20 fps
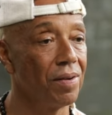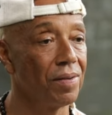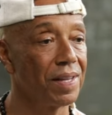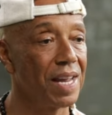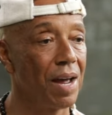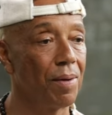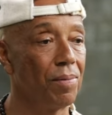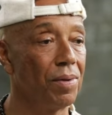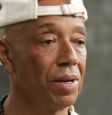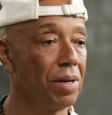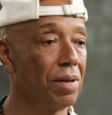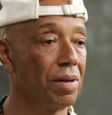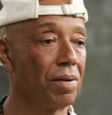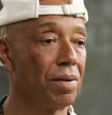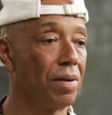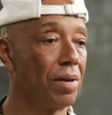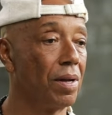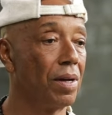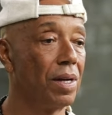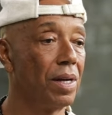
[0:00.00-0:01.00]
That
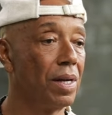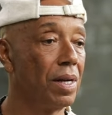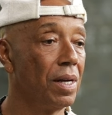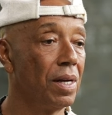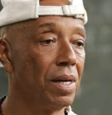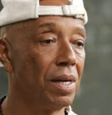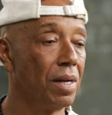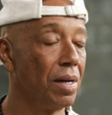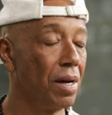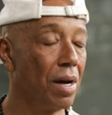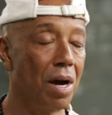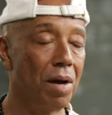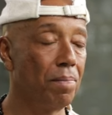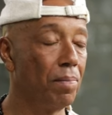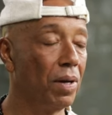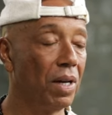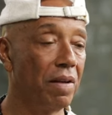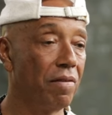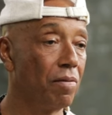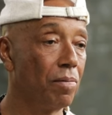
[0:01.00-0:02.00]
was
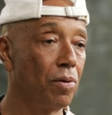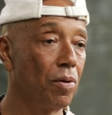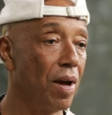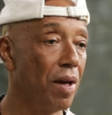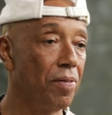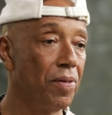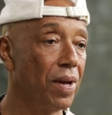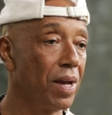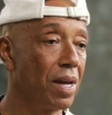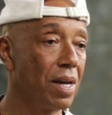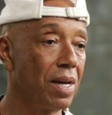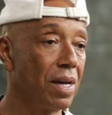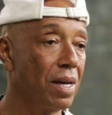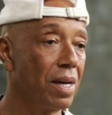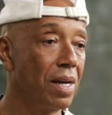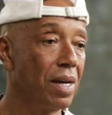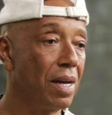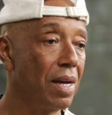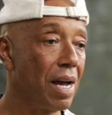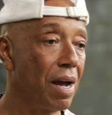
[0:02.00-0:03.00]
unbelievable, I think.
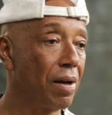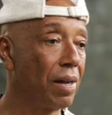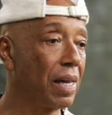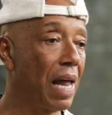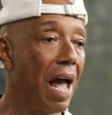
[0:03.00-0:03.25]
And